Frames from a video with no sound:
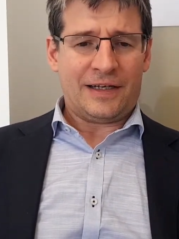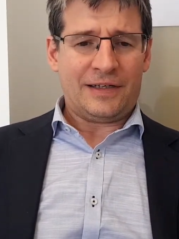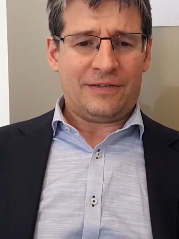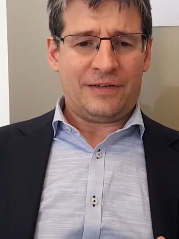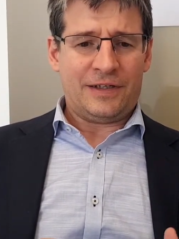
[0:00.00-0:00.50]

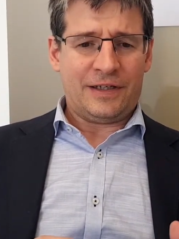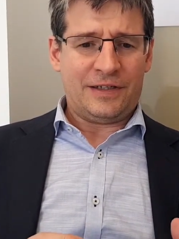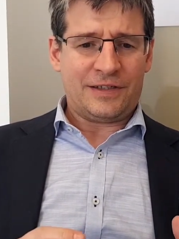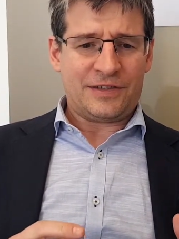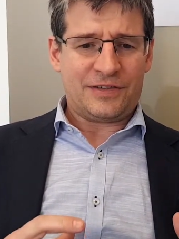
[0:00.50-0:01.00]
I think
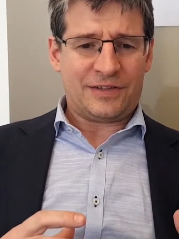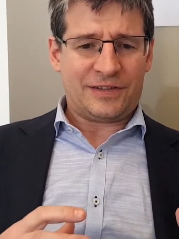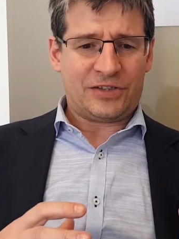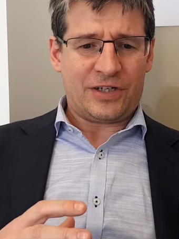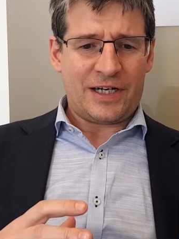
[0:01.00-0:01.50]
it just
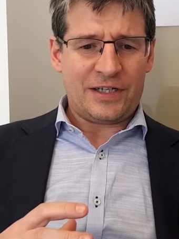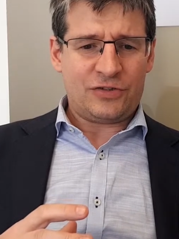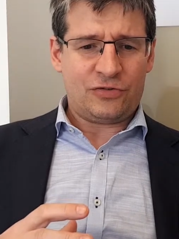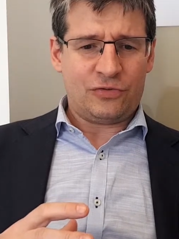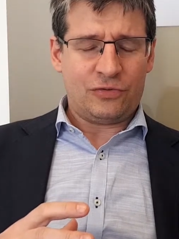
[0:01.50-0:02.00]

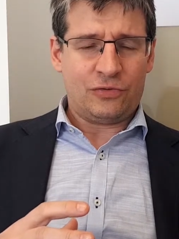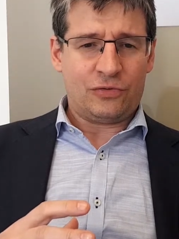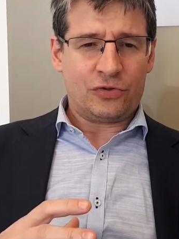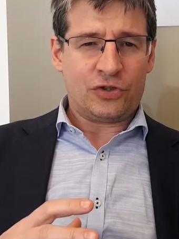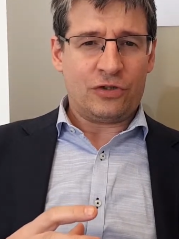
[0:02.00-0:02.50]
tries to
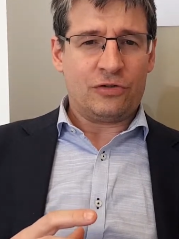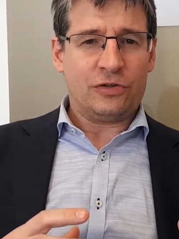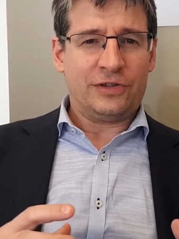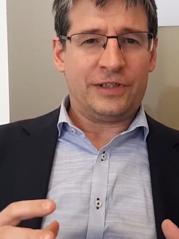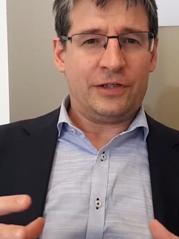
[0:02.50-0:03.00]
show
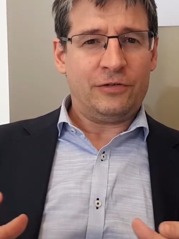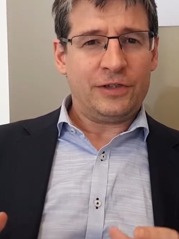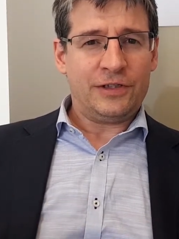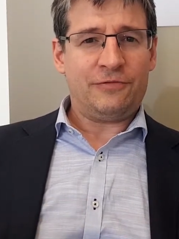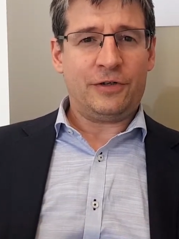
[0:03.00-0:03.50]

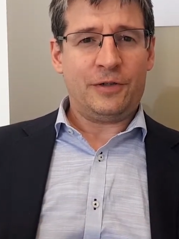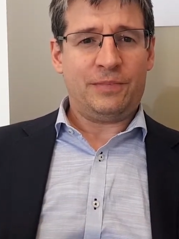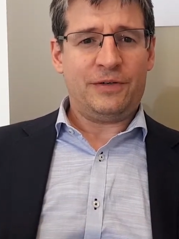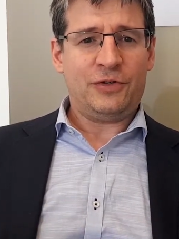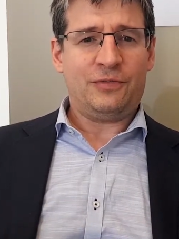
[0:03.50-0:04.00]
continuity from the
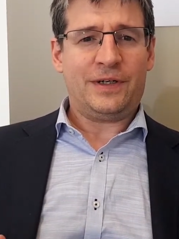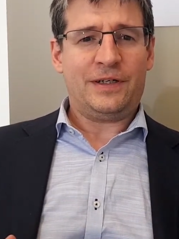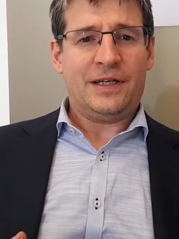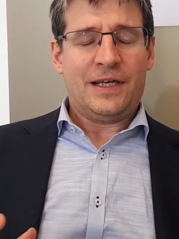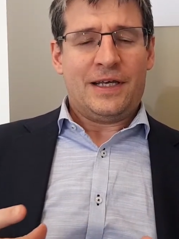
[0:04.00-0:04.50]
previous one,